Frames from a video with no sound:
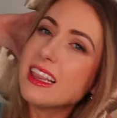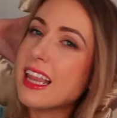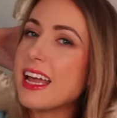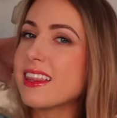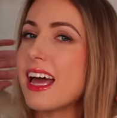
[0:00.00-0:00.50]
I
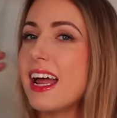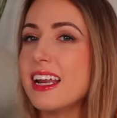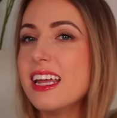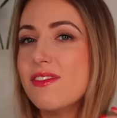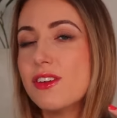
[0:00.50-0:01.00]
like that
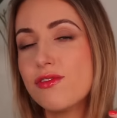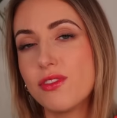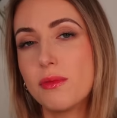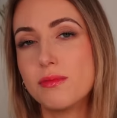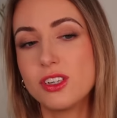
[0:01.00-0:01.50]
even
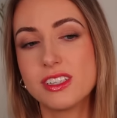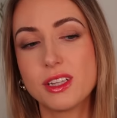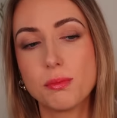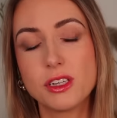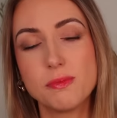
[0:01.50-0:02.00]
from just
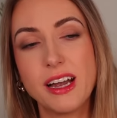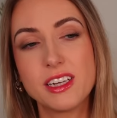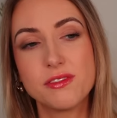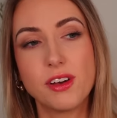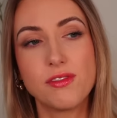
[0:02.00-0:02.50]
the
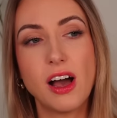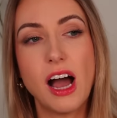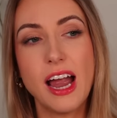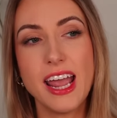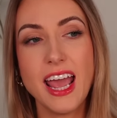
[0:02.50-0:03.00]
perspective of
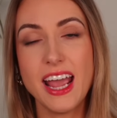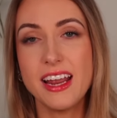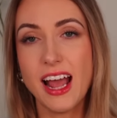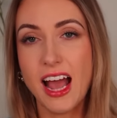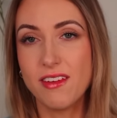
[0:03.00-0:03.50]
I
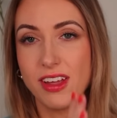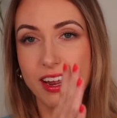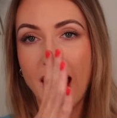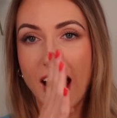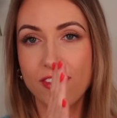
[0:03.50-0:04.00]
hate
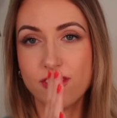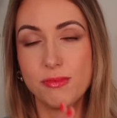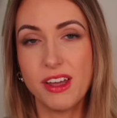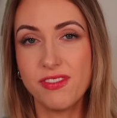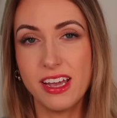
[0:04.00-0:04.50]
having half of
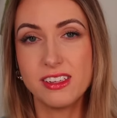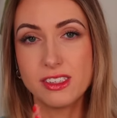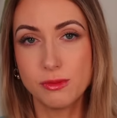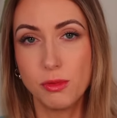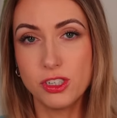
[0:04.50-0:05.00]
my
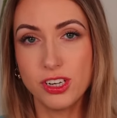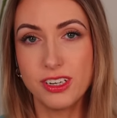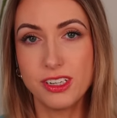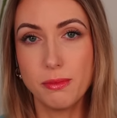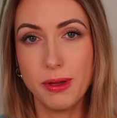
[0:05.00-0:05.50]
face smushed
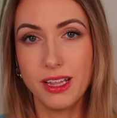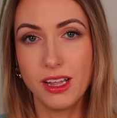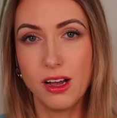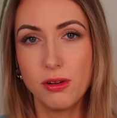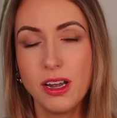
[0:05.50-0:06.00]
into the
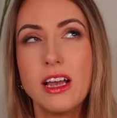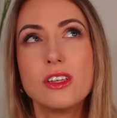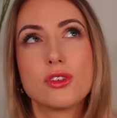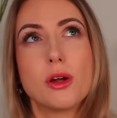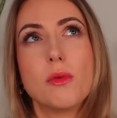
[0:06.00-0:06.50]
pillow,
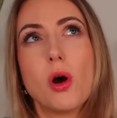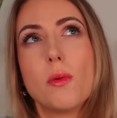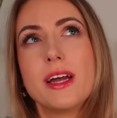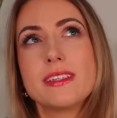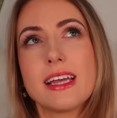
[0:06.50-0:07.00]
so I'm
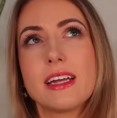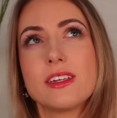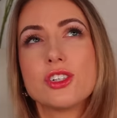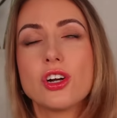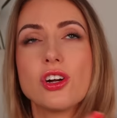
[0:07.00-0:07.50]
always
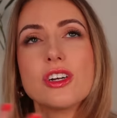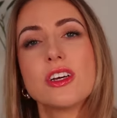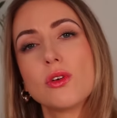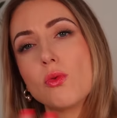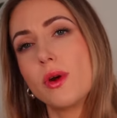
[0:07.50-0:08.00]
like turned
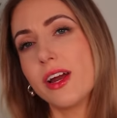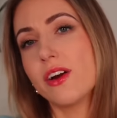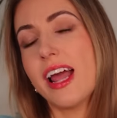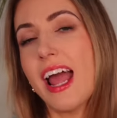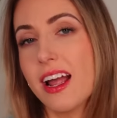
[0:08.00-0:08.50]
at a
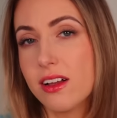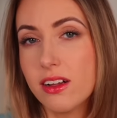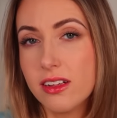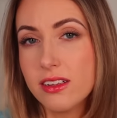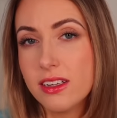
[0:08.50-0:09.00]
weird
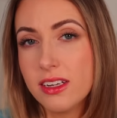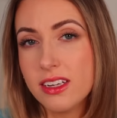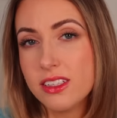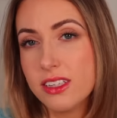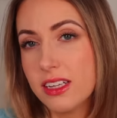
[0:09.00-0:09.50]
angle
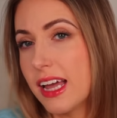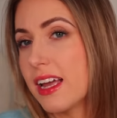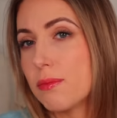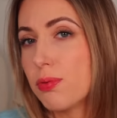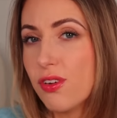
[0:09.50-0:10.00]
to
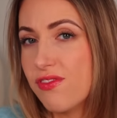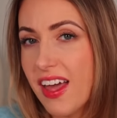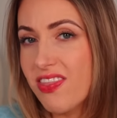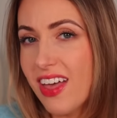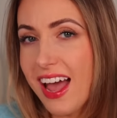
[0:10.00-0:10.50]
like prevent